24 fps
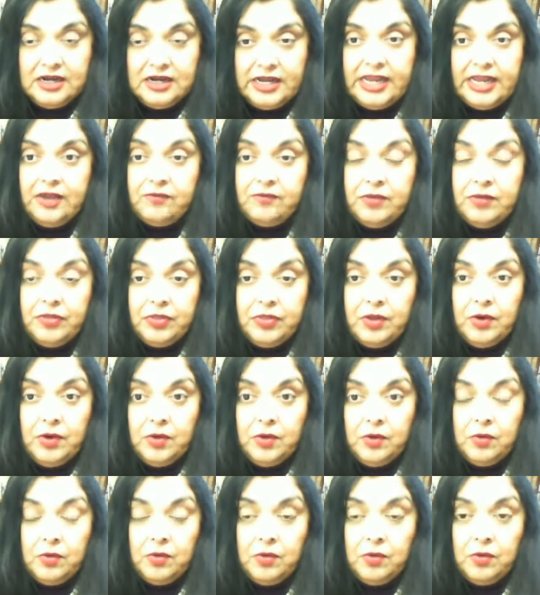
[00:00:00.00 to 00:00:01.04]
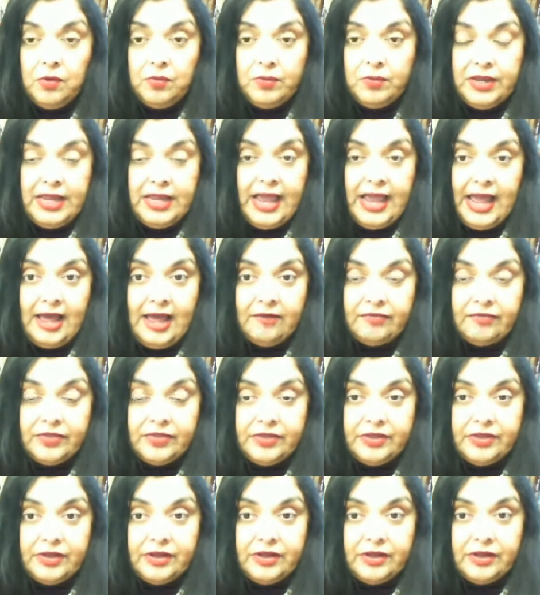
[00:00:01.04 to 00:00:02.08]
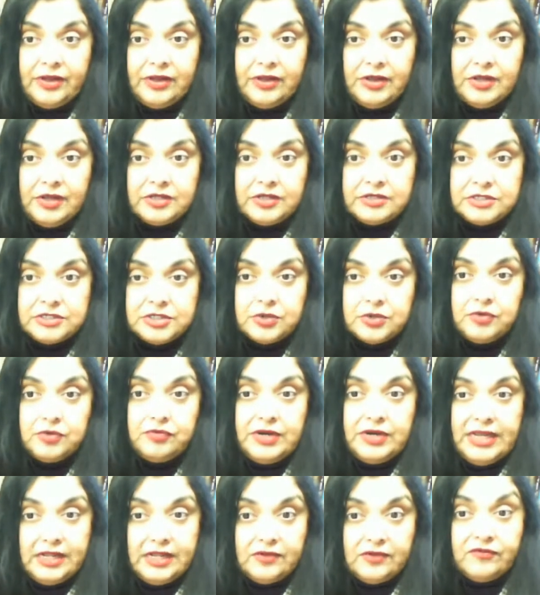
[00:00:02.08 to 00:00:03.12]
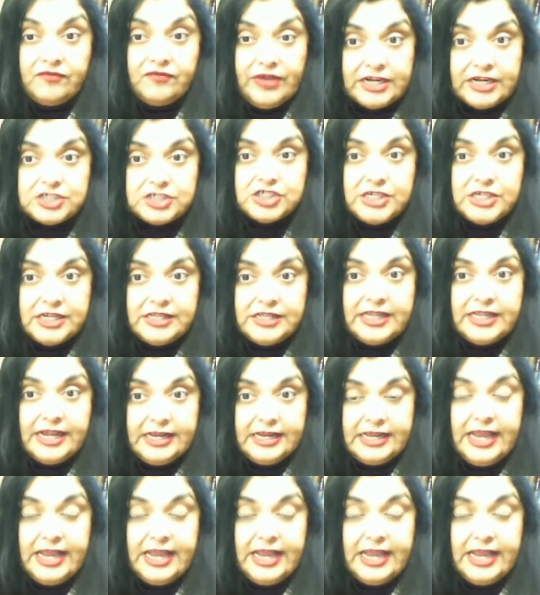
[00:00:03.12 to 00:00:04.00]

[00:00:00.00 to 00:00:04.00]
Even though we have the sort of legal fiction that,